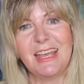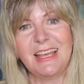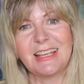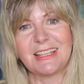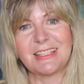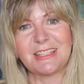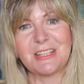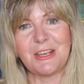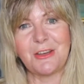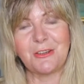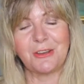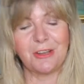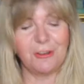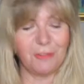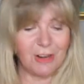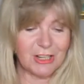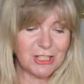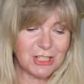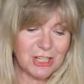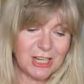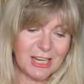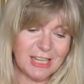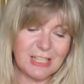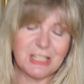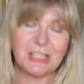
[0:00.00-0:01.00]
So
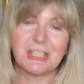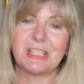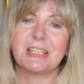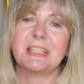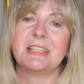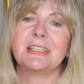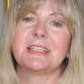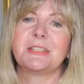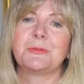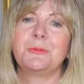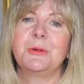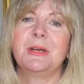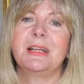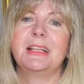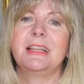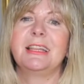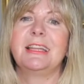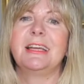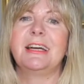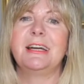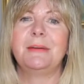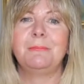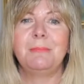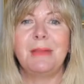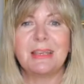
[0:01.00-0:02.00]
congratulations.
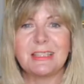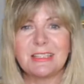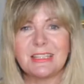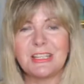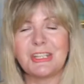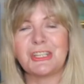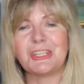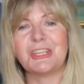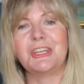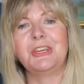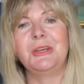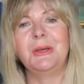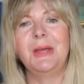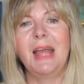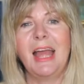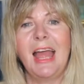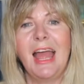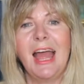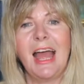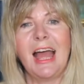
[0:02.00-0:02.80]
We'll message you